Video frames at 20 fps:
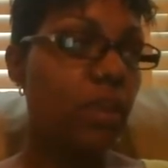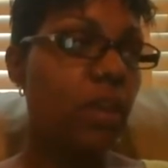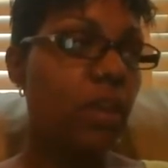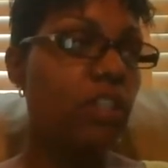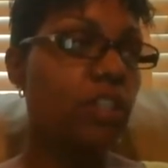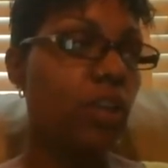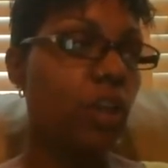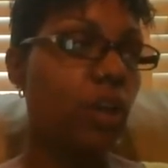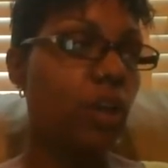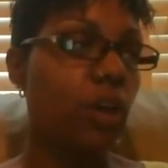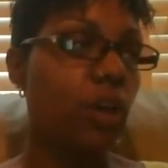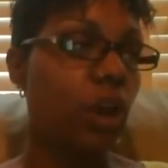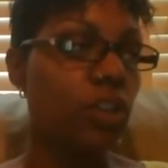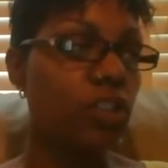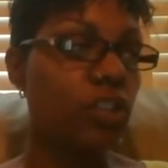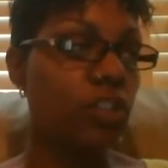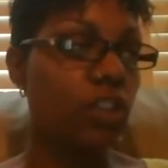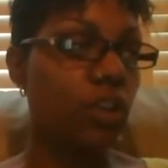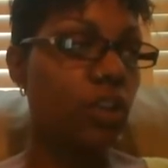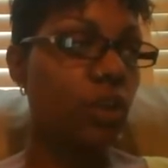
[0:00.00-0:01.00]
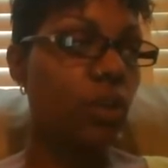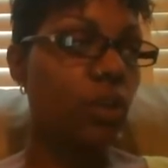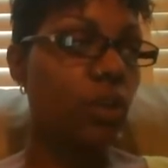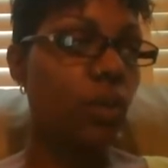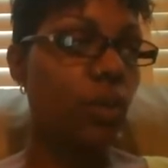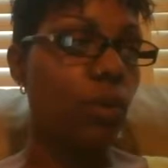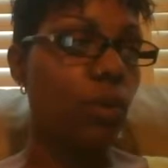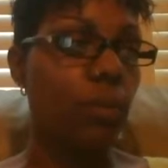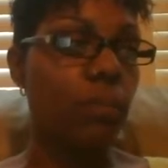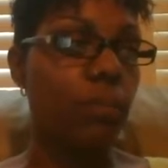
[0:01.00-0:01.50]
So
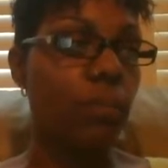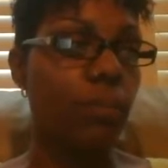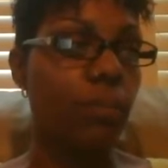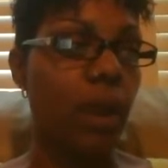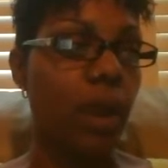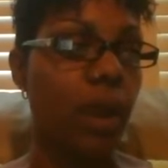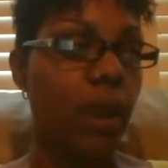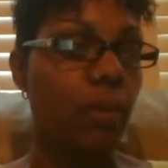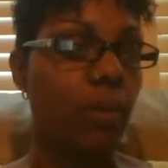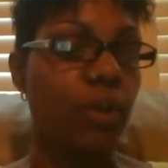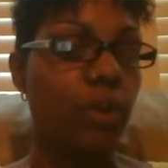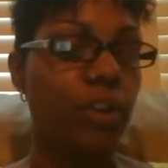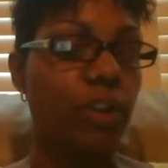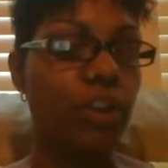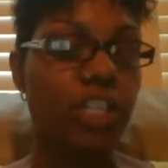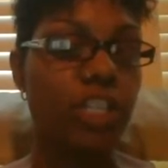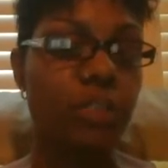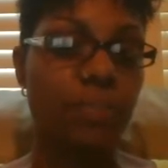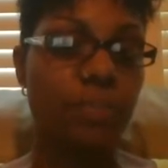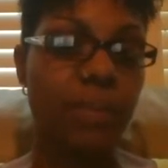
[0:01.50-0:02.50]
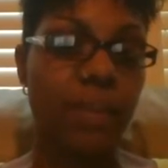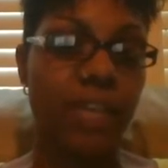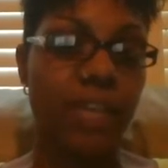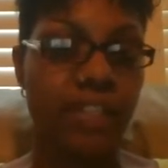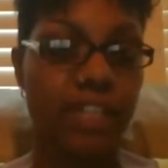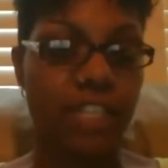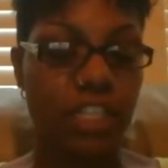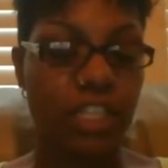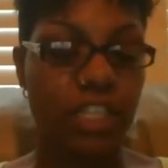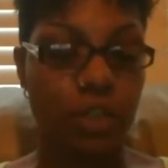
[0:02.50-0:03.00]
also, when you're explaining
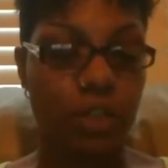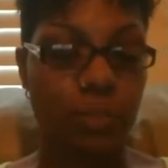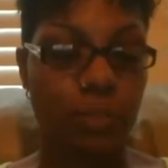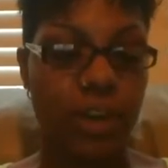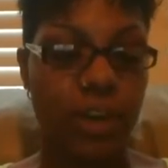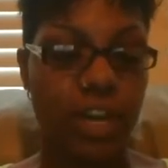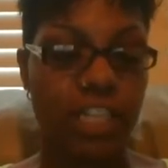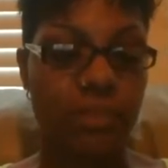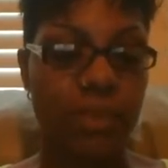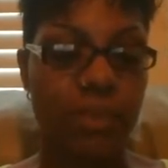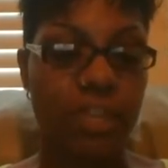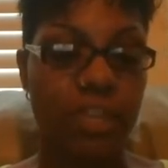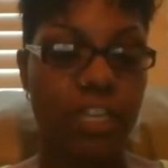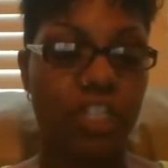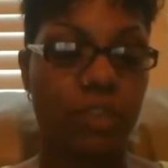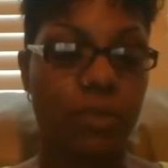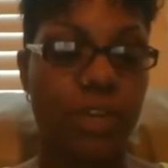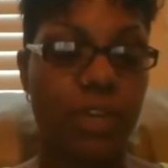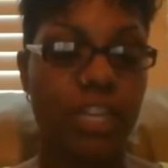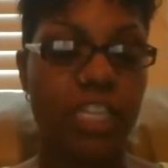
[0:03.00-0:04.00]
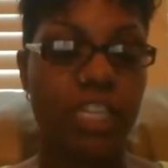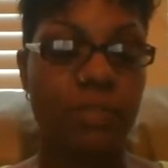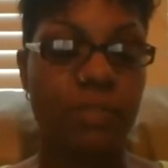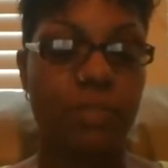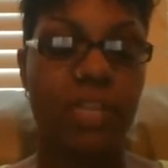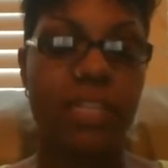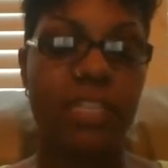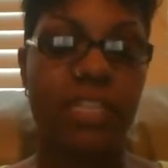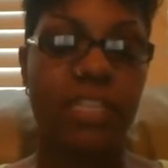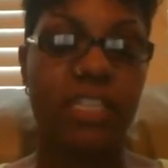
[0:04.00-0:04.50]
this to prospects, you want to
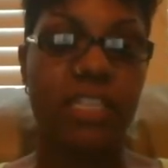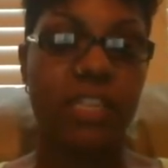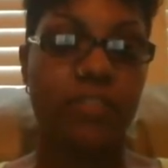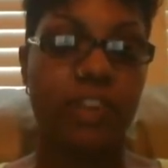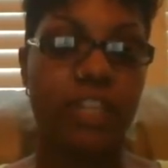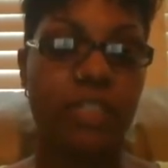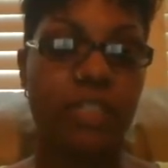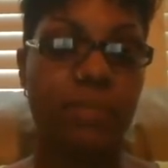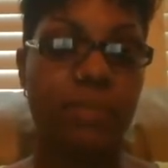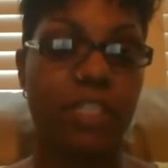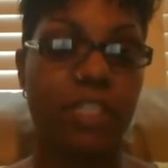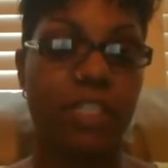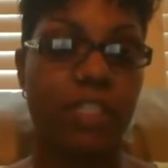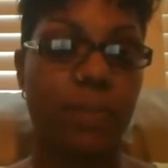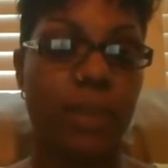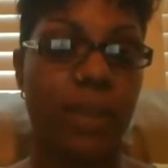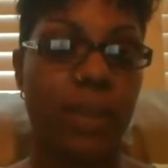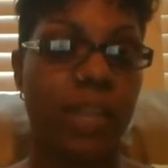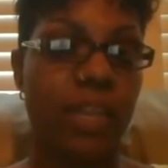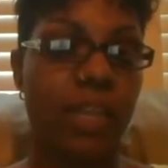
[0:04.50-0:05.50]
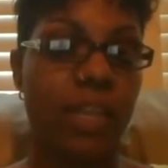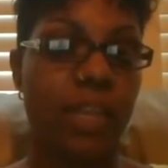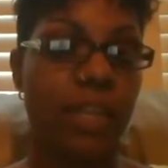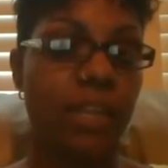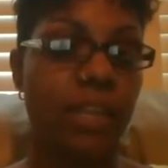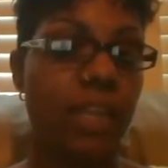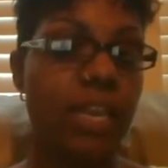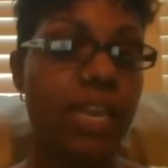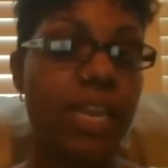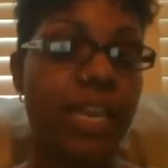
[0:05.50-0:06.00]
explain the difference
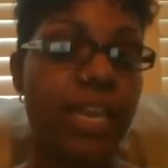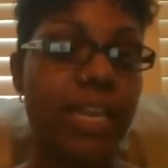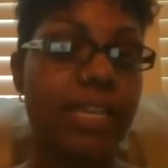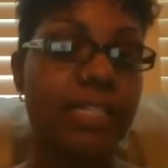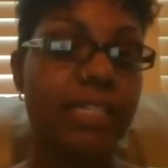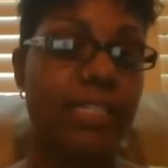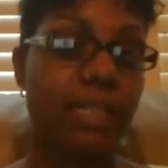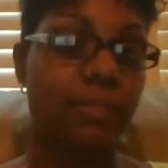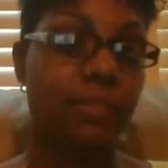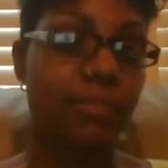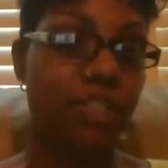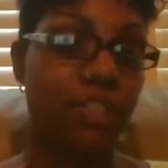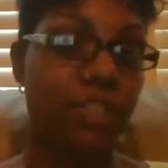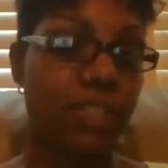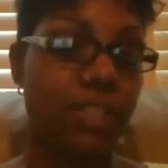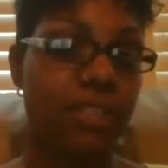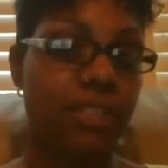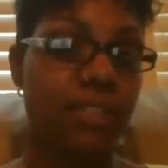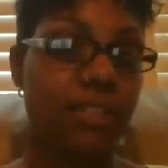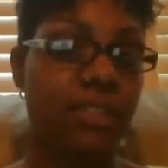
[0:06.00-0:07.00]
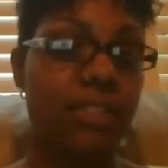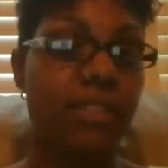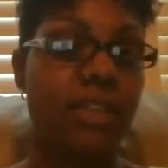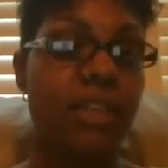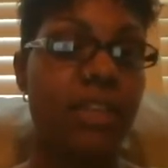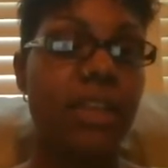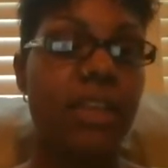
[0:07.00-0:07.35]
between exemptions